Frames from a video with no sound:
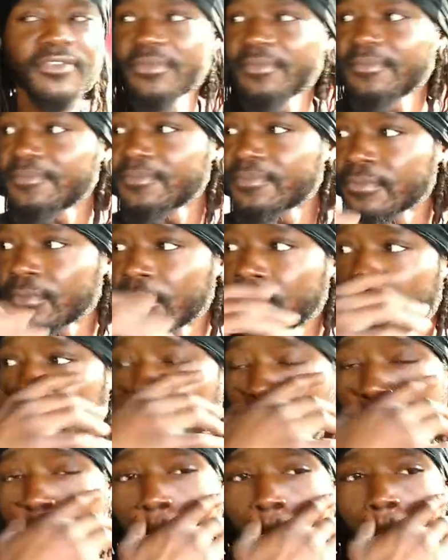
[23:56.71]

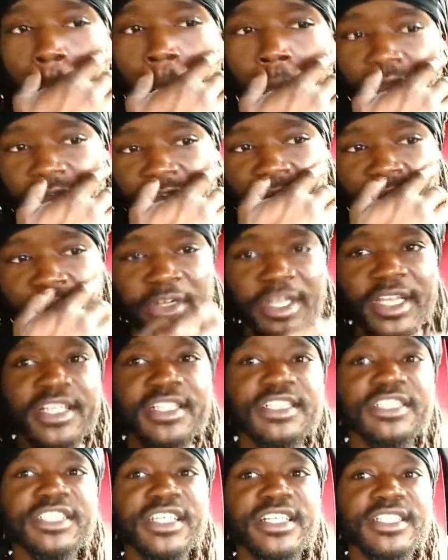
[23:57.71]
If I don't need
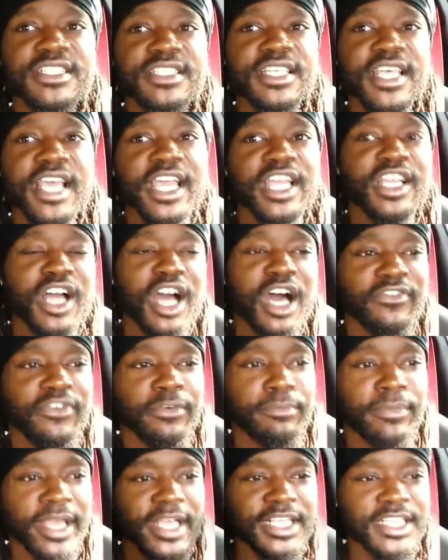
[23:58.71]
to just take off
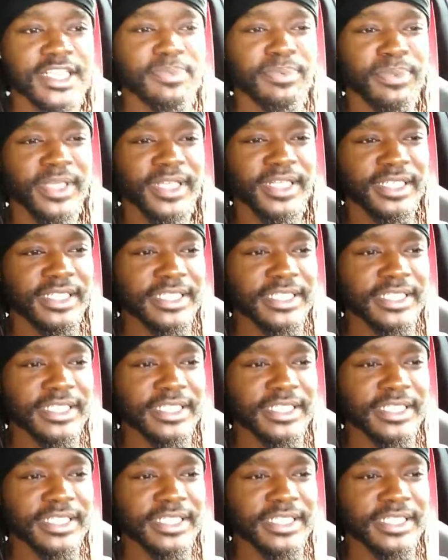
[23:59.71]
and make split